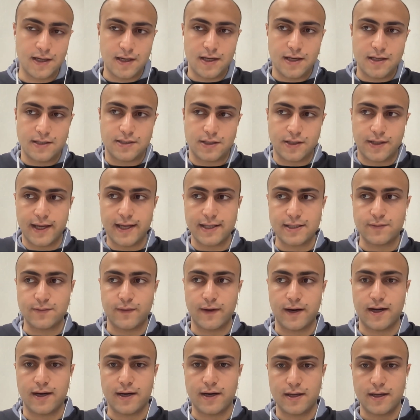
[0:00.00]
So that's
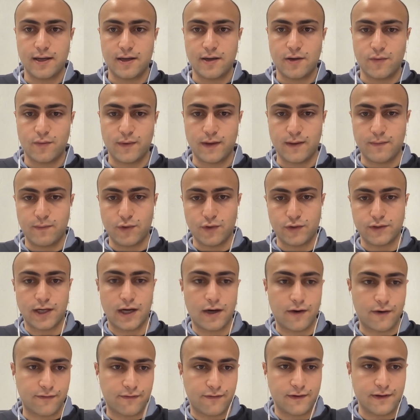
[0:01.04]
where we put
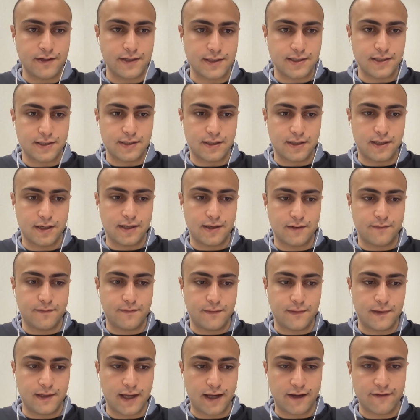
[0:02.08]
our first
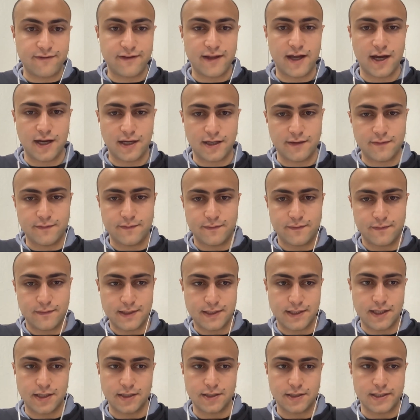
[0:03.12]
like flag,
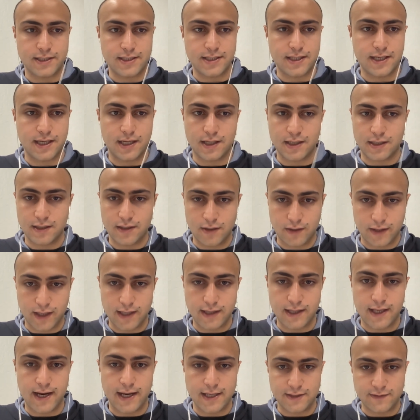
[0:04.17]
essentially saying, okay,
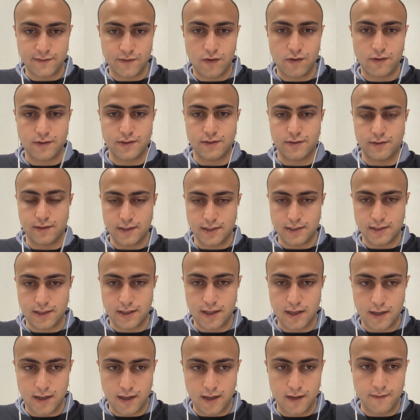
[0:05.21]
let us focus on this
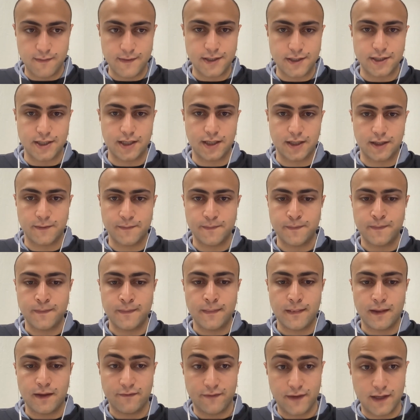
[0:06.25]
imaging,
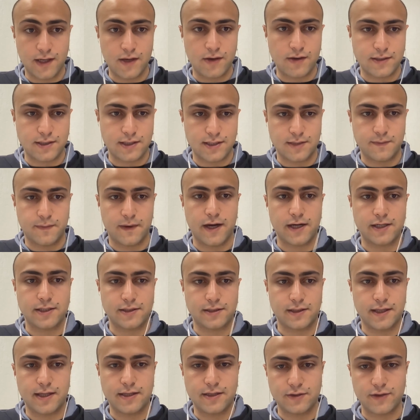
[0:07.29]
videos
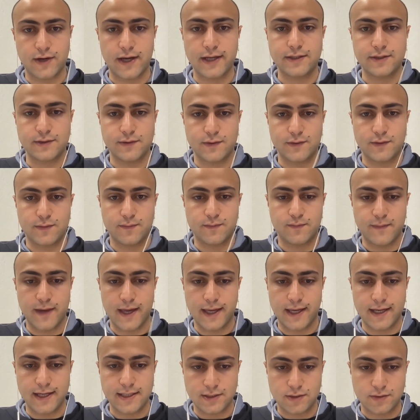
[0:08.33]
especially, and try to
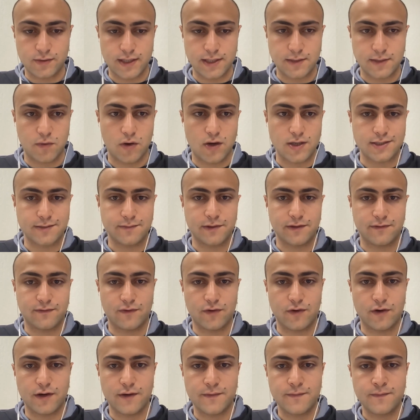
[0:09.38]
make it as good as possible
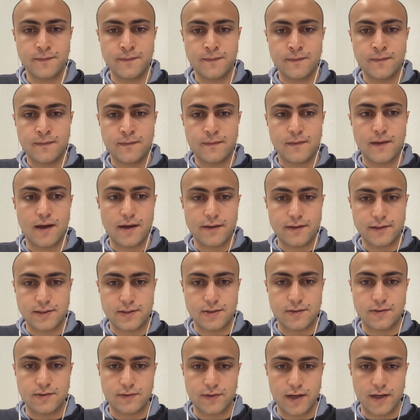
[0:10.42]
for others
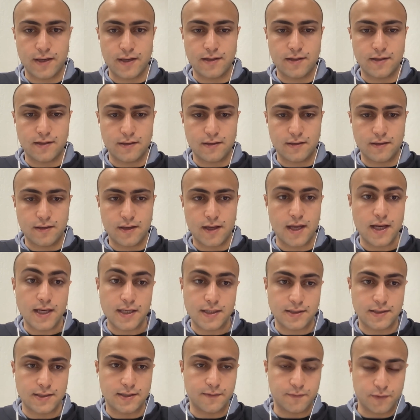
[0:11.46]
to train
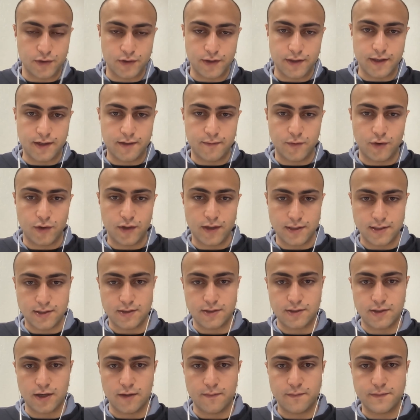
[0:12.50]
and deploy their models on
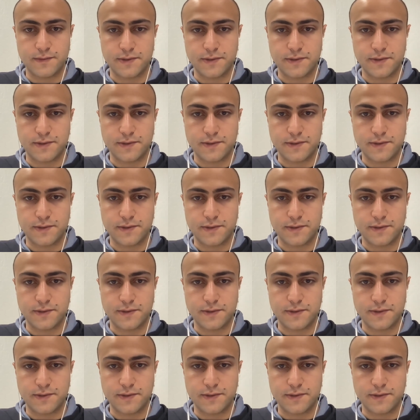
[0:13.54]
top.